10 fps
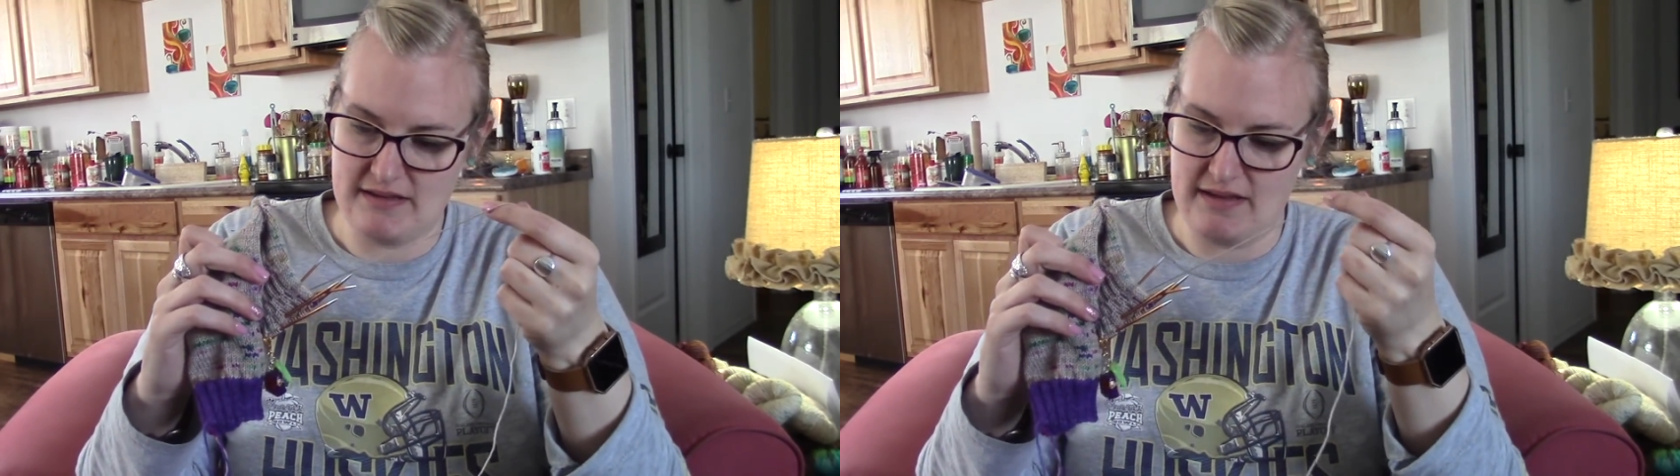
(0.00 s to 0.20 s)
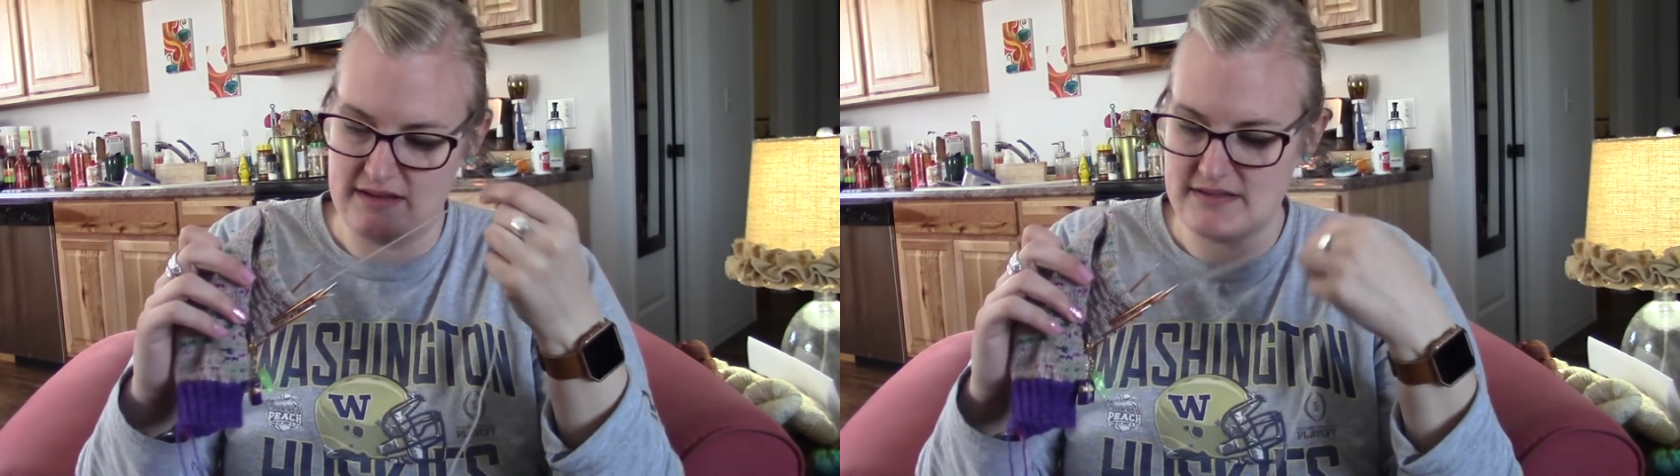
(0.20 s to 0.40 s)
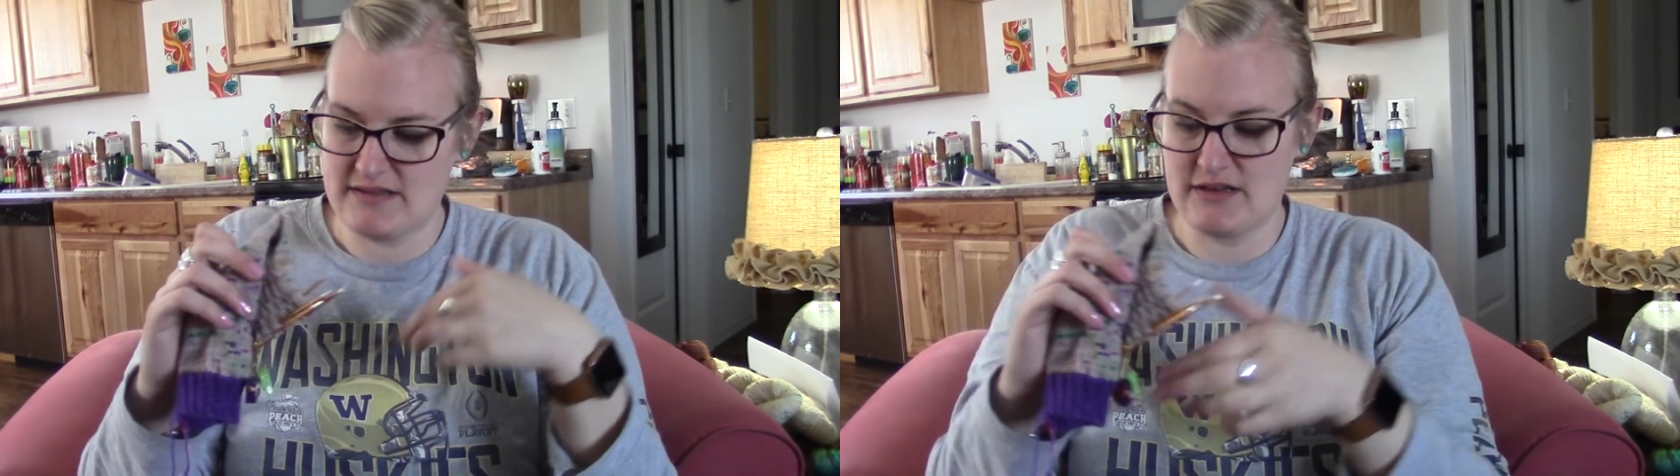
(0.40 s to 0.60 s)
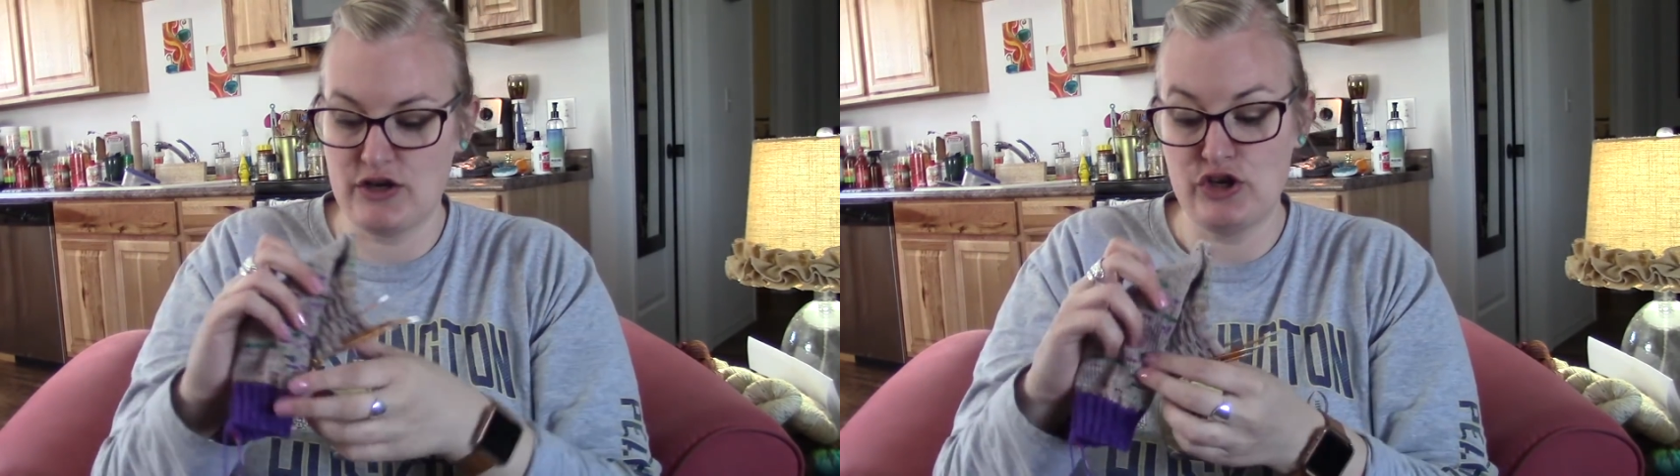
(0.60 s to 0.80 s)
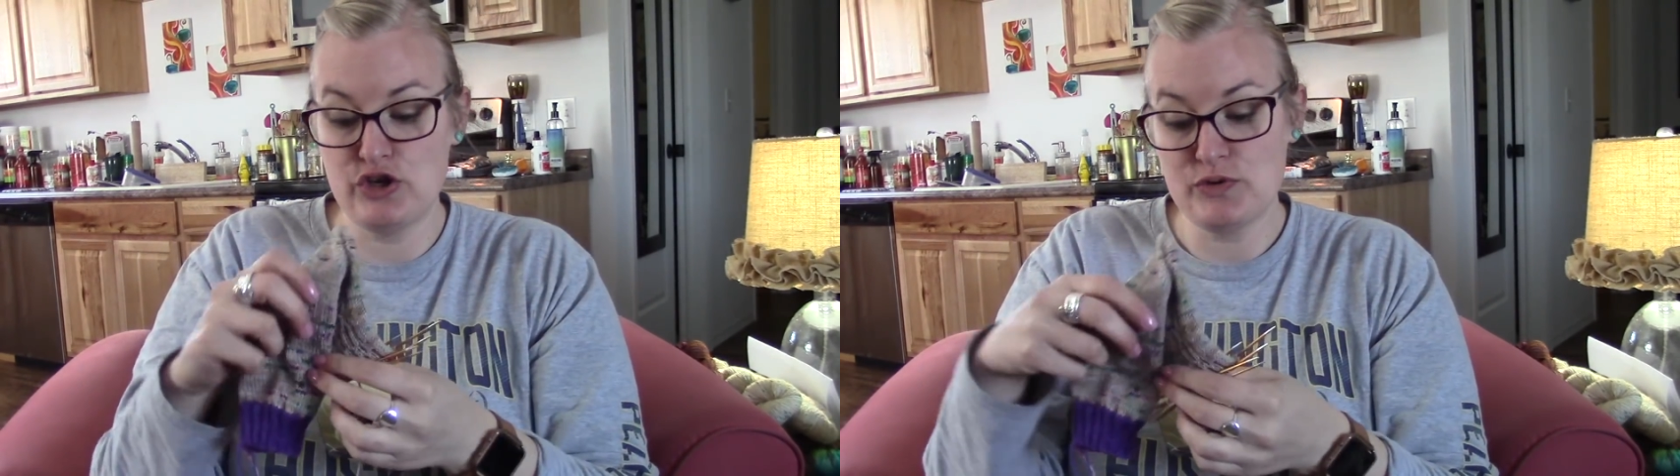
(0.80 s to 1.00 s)
Let's
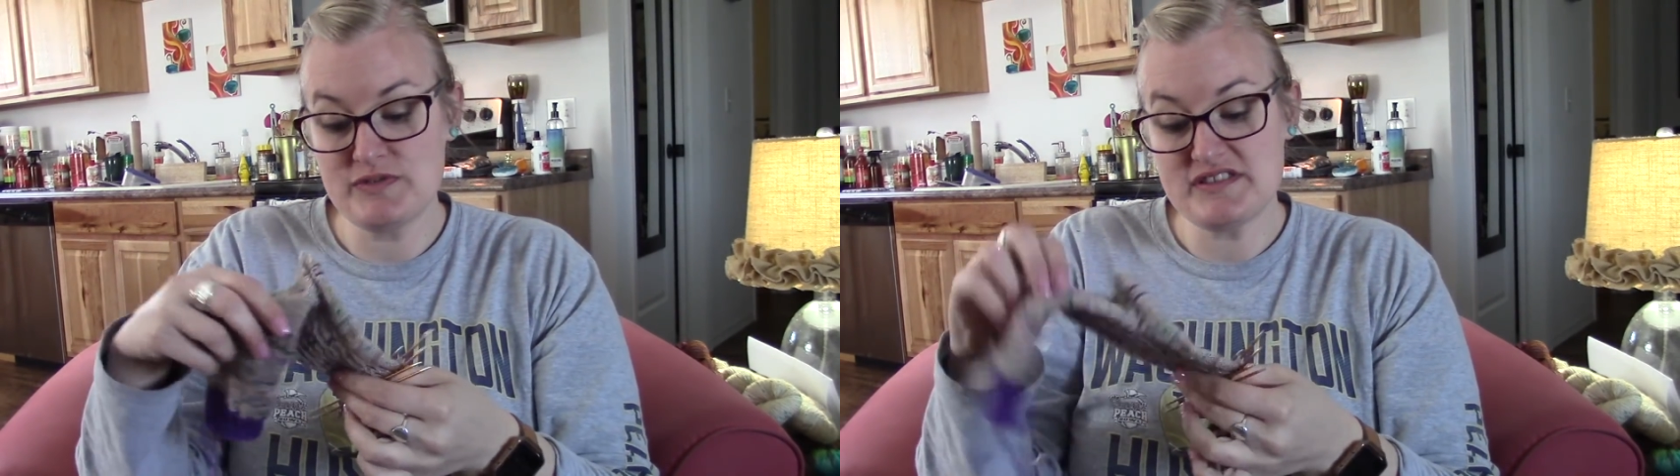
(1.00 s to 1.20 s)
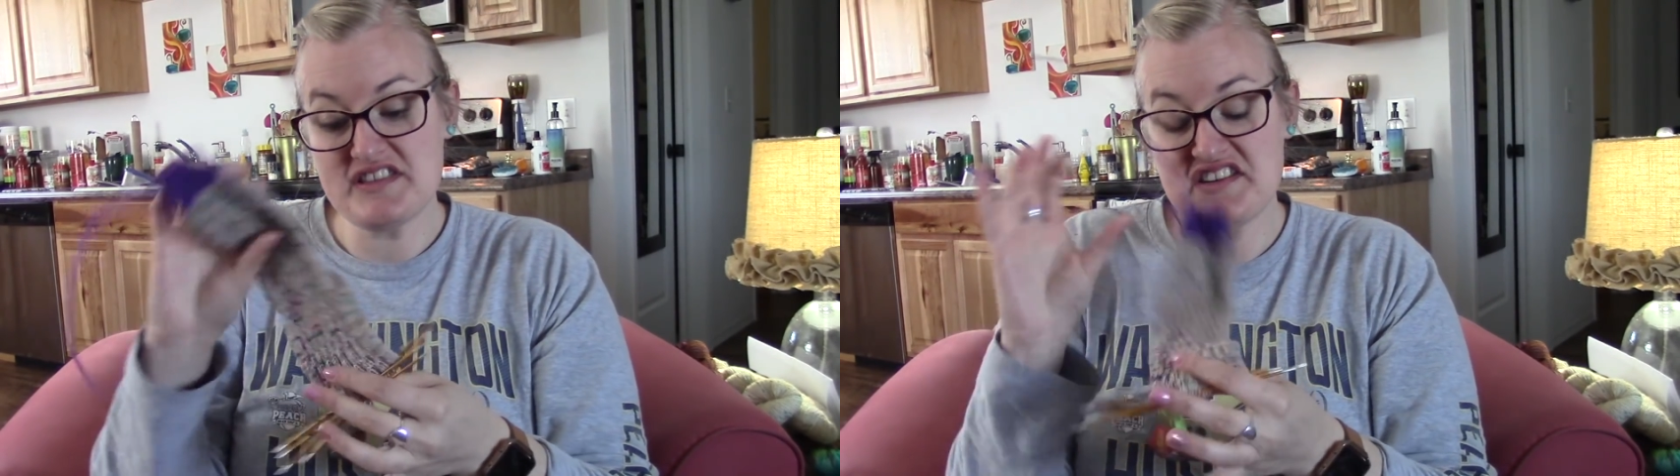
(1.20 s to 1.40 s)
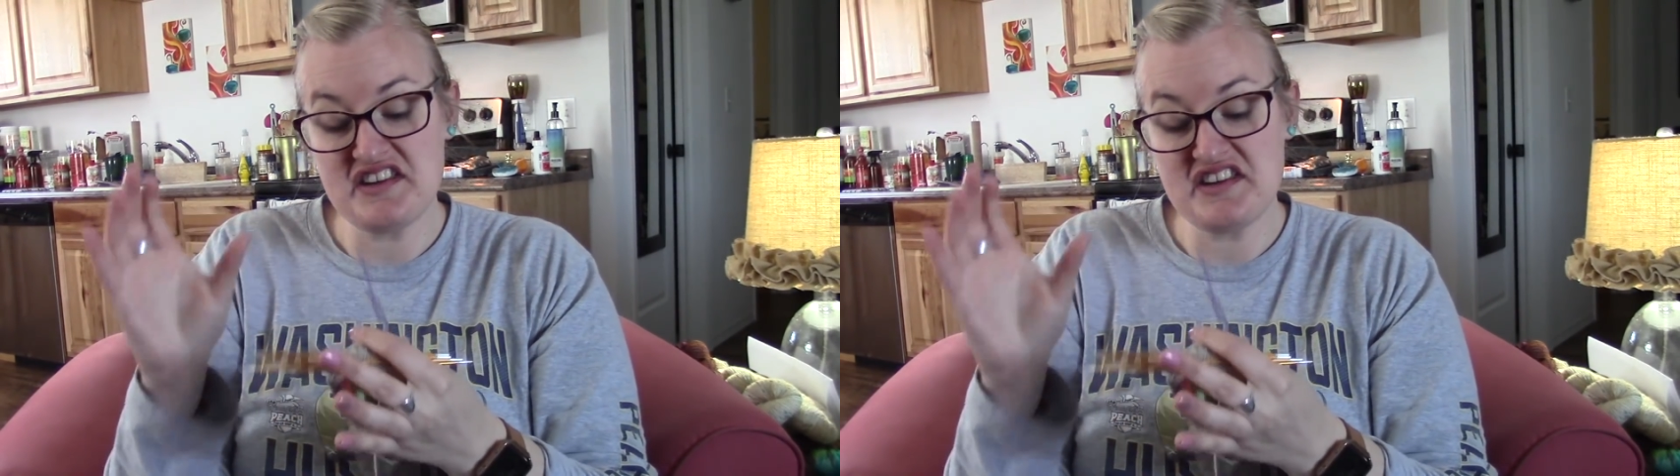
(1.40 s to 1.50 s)
use the